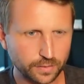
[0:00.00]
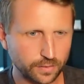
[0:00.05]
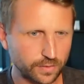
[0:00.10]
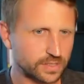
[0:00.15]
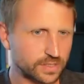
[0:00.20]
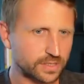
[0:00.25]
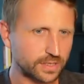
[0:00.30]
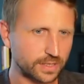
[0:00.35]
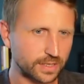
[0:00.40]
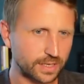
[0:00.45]
or
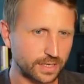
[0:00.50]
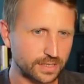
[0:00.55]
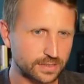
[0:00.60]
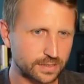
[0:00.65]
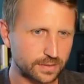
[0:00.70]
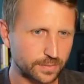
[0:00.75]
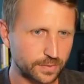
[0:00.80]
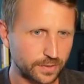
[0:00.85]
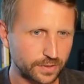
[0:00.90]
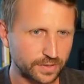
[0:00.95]
is the
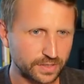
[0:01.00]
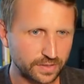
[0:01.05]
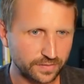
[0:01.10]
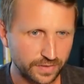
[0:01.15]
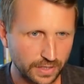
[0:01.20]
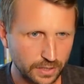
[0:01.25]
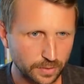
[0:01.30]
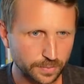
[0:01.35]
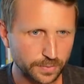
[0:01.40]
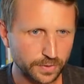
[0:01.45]
customer
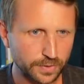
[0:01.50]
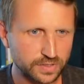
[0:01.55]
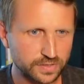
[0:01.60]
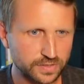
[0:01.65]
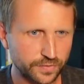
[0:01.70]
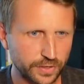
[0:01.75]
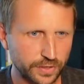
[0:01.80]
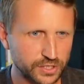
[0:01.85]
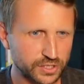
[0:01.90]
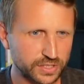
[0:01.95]
developers
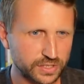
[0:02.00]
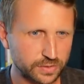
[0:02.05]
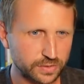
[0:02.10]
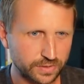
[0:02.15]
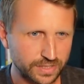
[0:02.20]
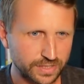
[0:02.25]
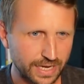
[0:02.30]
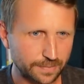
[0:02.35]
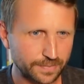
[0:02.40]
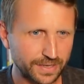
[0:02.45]
friction to
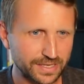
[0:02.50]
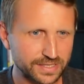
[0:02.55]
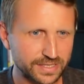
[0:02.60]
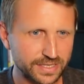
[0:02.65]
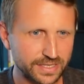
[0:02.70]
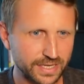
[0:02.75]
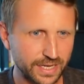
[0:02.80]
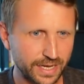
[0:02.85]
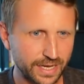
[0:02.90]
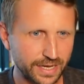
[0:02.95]
adopt
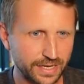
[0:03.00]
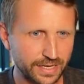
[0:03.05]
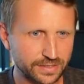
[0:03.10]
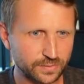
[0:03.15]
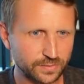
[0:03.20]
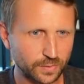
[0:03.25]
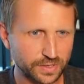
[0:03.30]
SDKs?